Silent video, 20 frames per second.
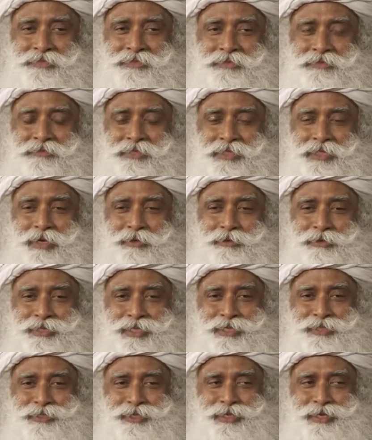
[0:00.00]
Without
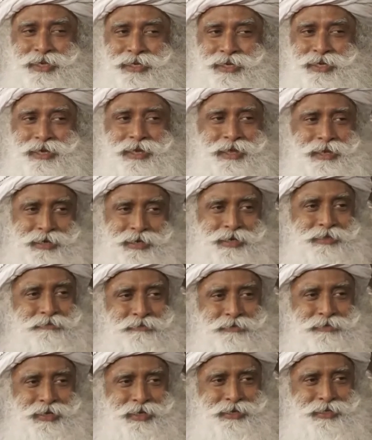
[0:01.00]
danger, I cannot
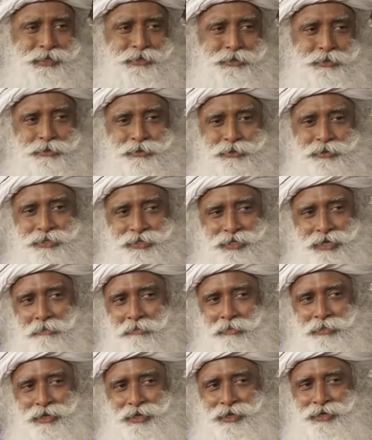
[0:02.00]
live. I need to do
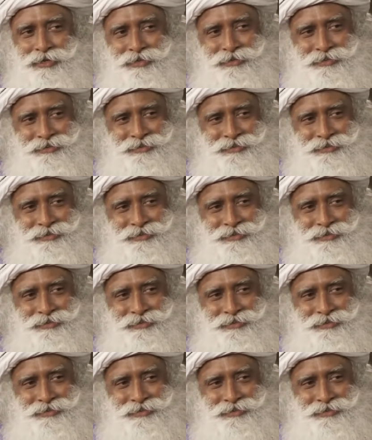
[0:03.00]
something